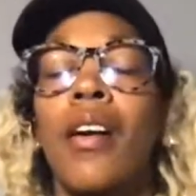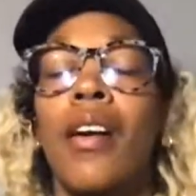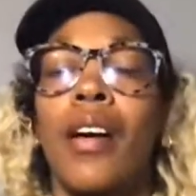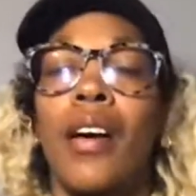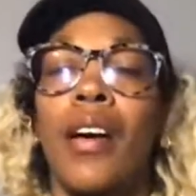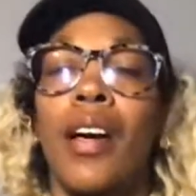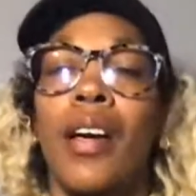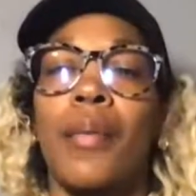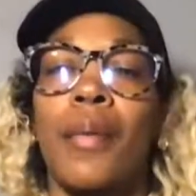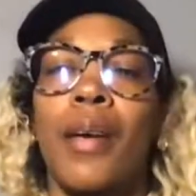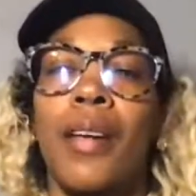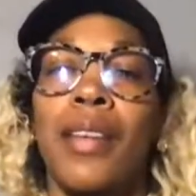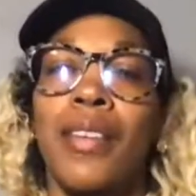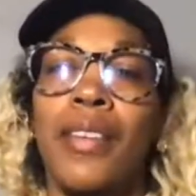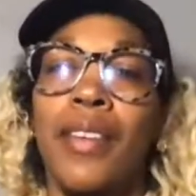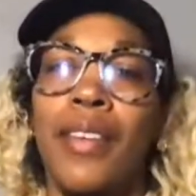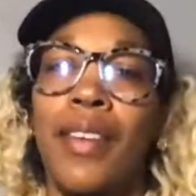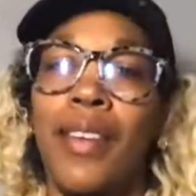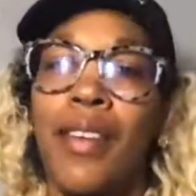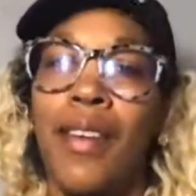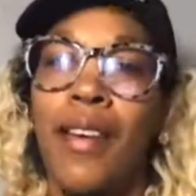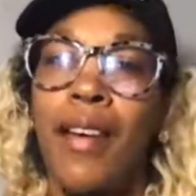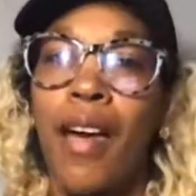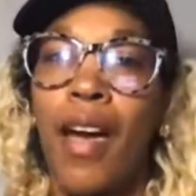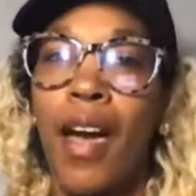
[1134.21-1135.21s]

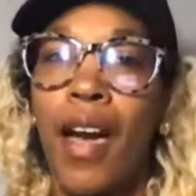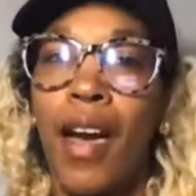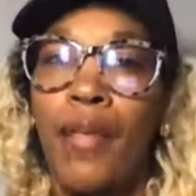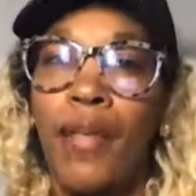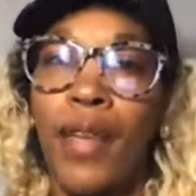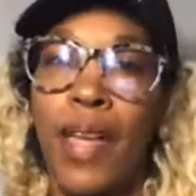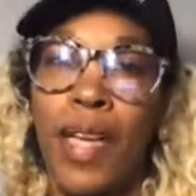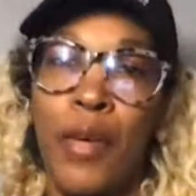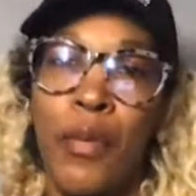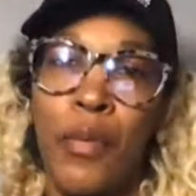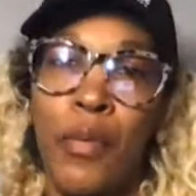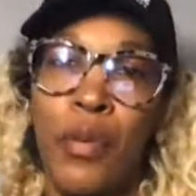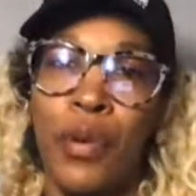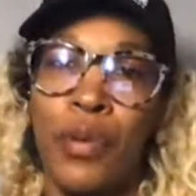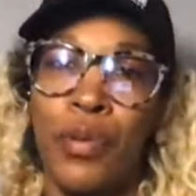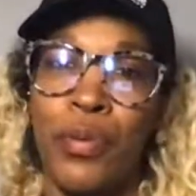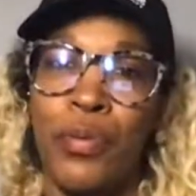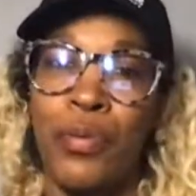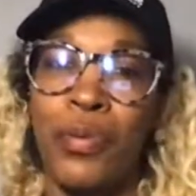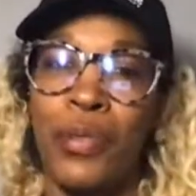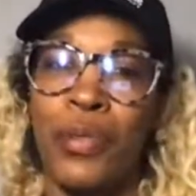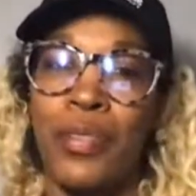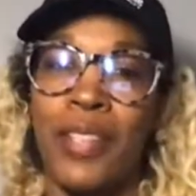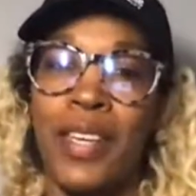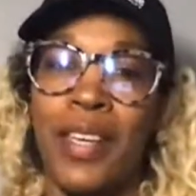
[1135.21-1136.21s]
Again, have a
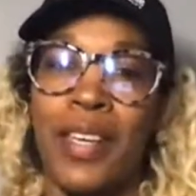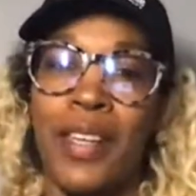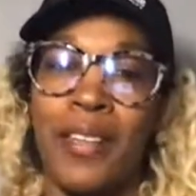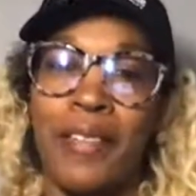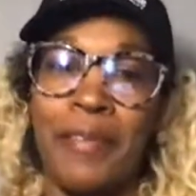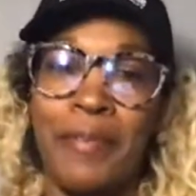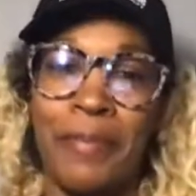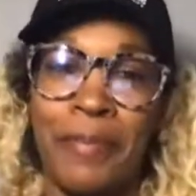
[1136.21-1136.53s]
wonderful day.